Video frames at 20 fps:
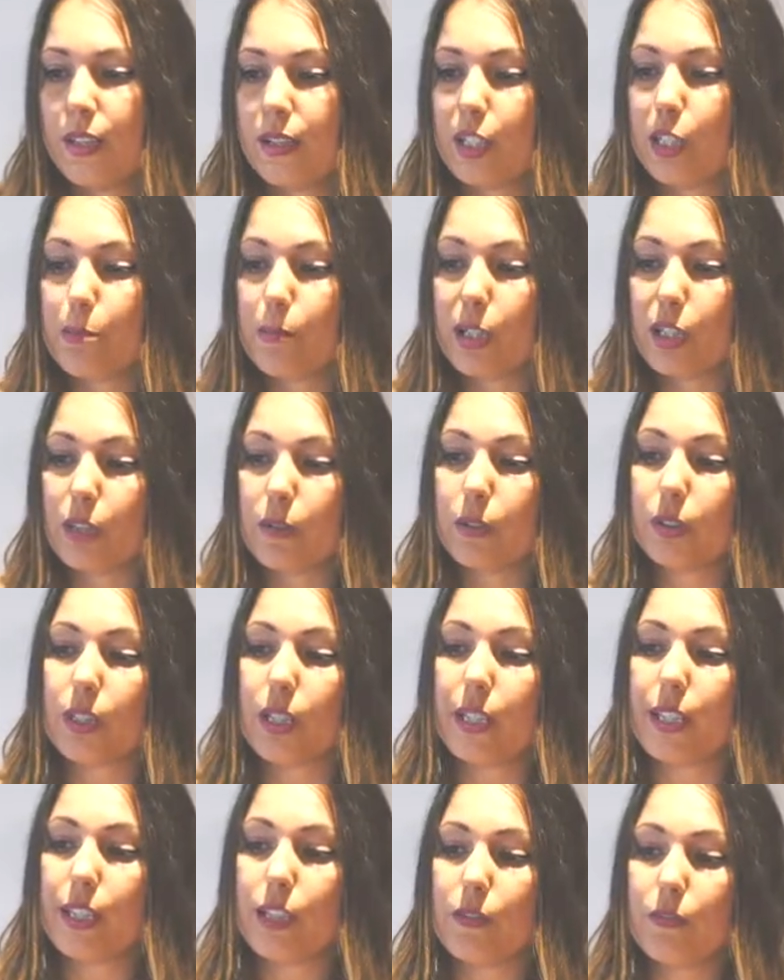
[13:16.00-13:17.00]
The
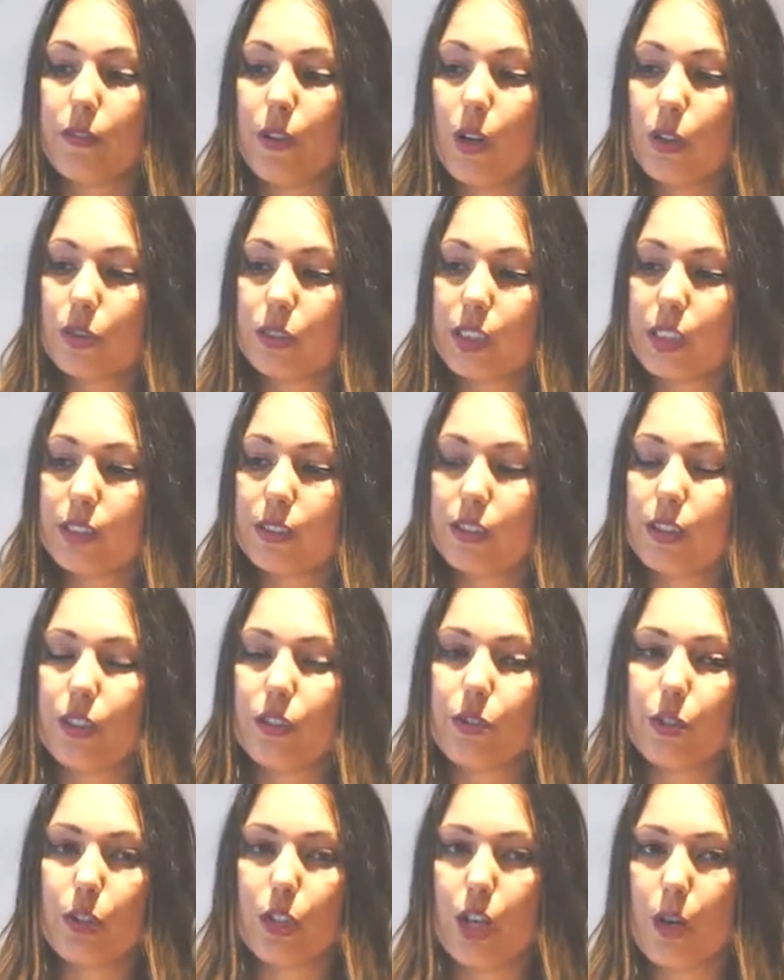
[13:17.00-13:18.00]
macrobotanical fossils
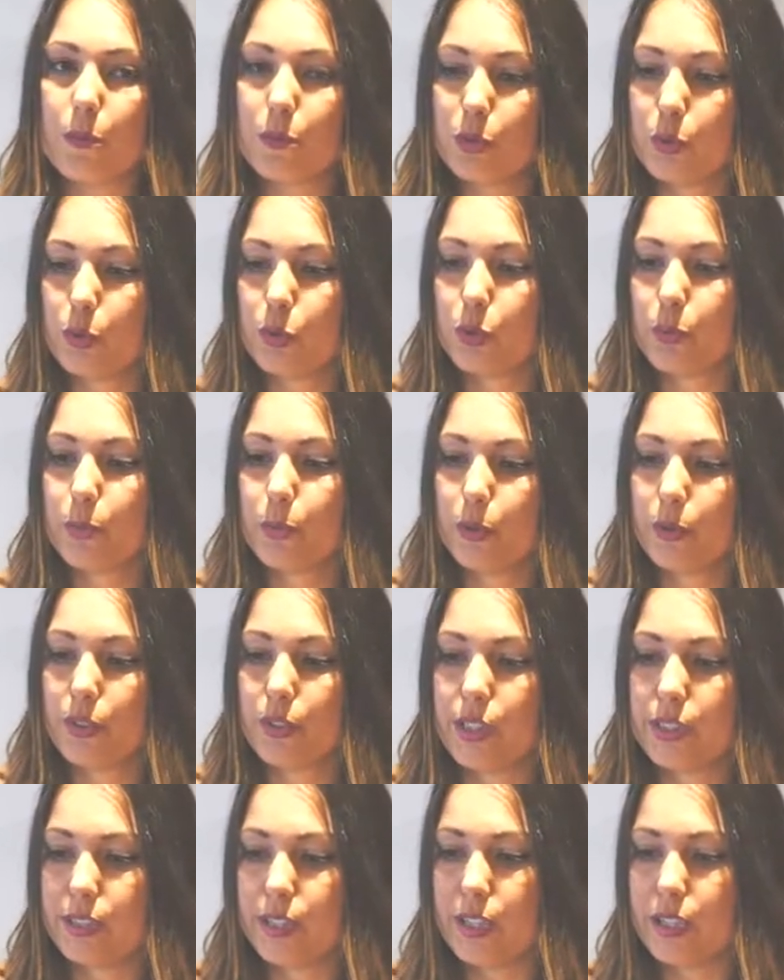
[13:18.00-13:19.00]
also comes to
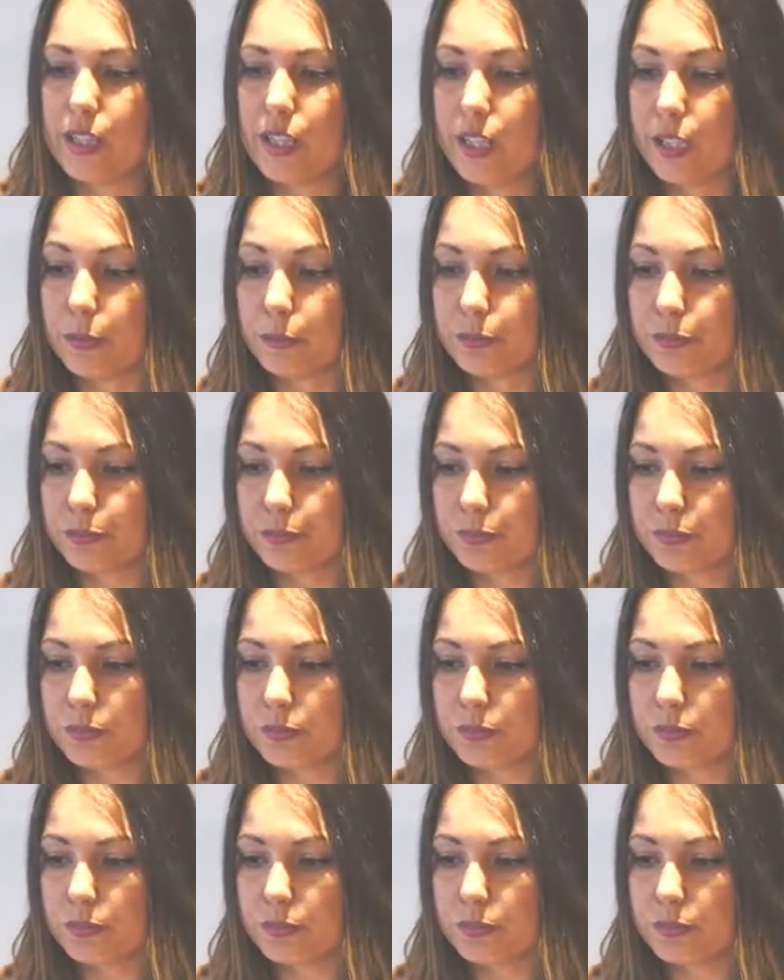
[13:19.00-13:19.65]
support this idea.